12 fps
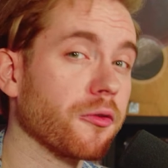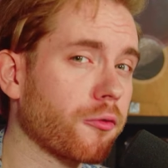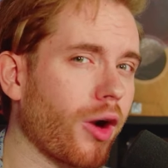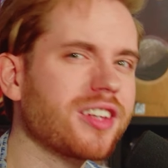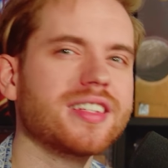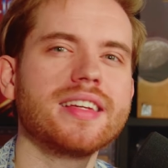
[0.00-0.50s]
the
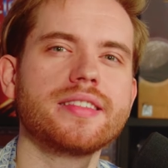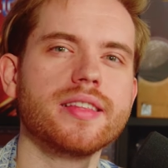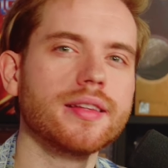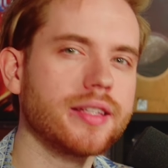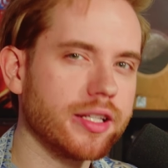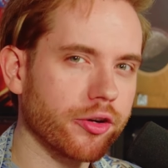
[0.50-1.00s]
front is
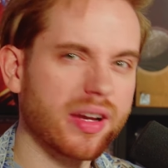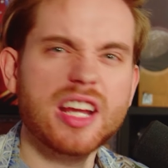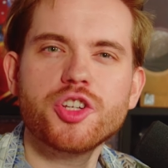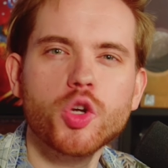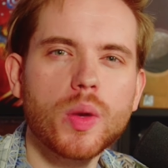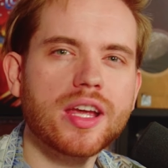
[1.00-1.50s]
the leader,
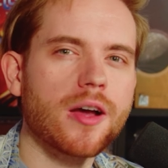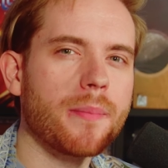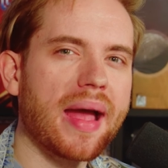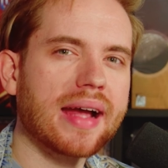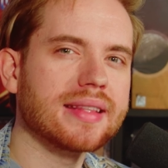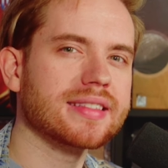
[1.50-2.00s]
issuing
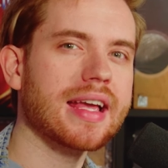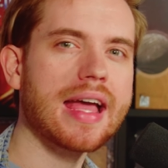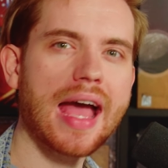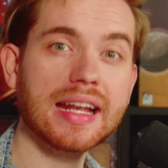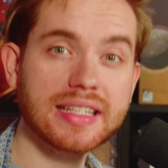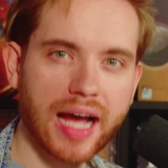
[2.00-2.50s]
commands
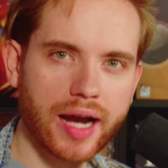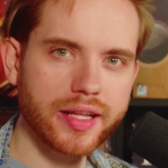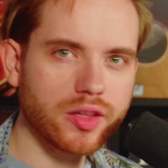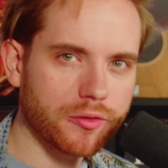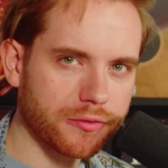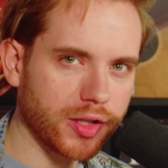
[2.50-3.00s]
and
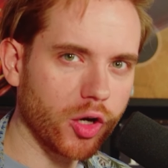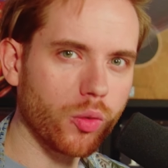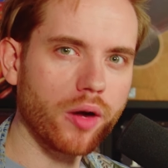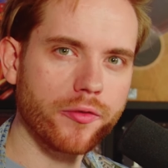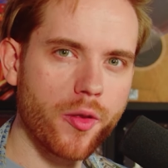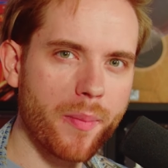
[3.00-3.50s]
guiding the flow
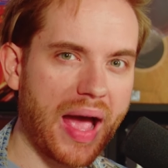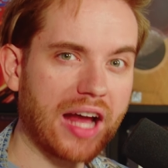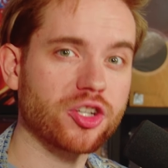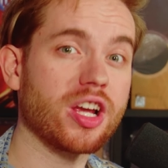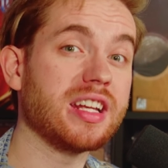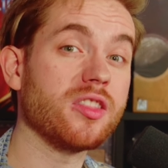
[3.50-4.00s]
of the
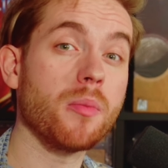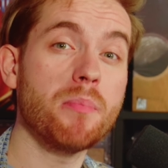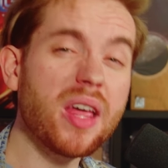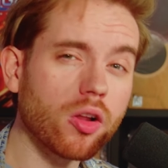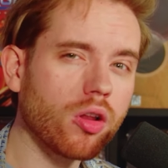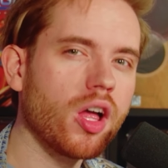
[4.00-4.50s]
match. And in the
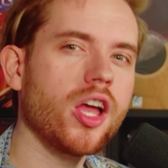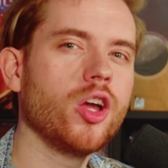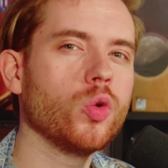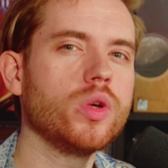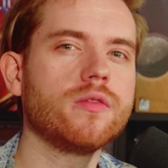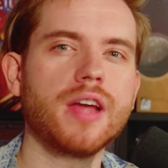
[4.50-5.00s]
middle,
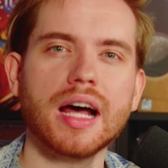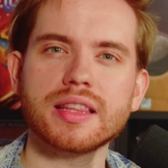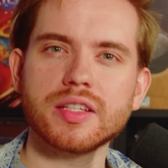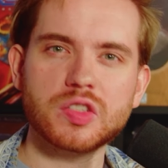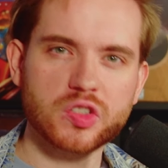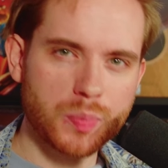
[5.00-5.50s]
we've got
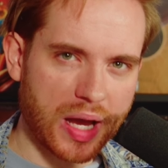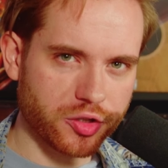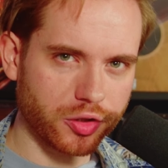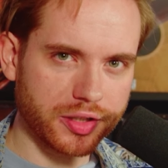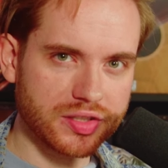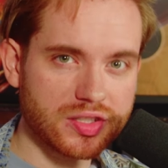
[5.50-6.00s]
the
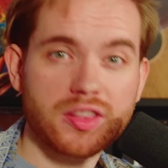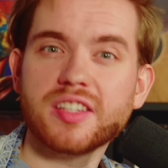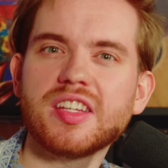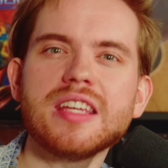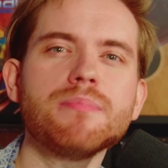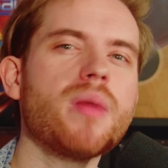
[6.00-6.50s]
specialist, the
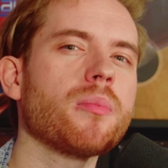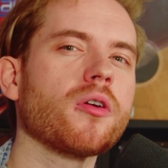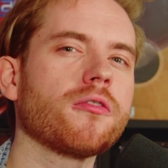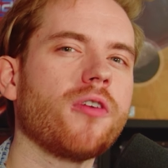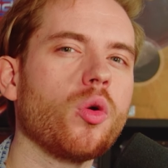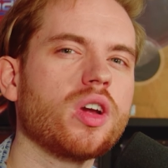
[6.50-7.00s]
team
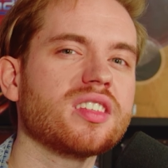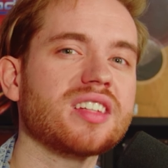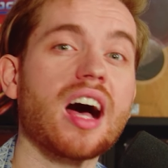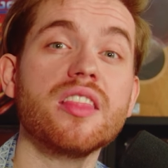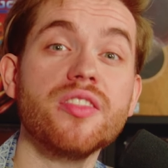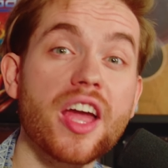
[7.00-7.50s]
member
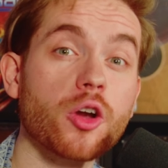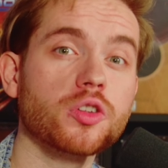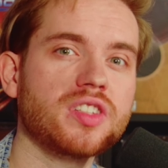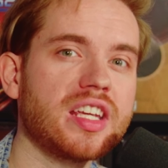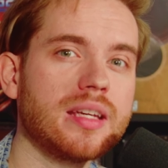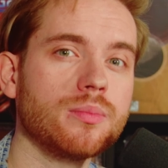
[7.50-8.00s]
focused on their
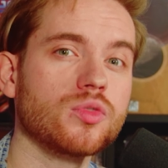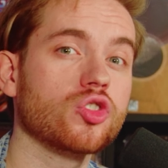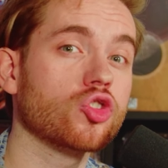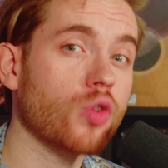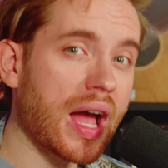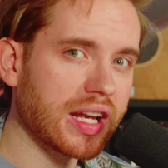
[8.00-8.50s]
team's
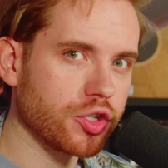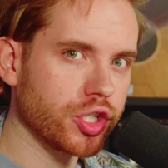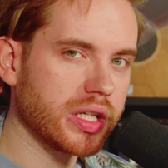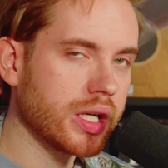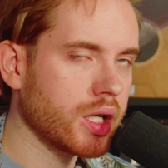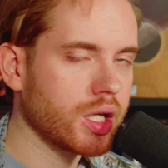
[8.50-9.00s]

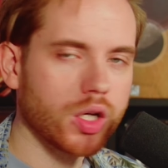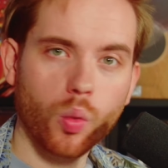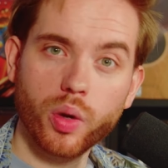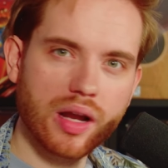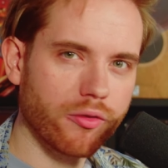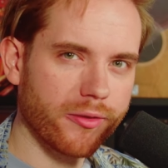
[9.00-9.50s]
strategy,
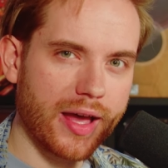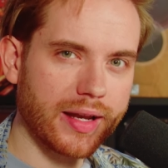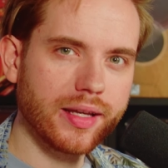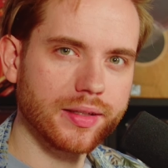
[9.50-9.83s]
whatever that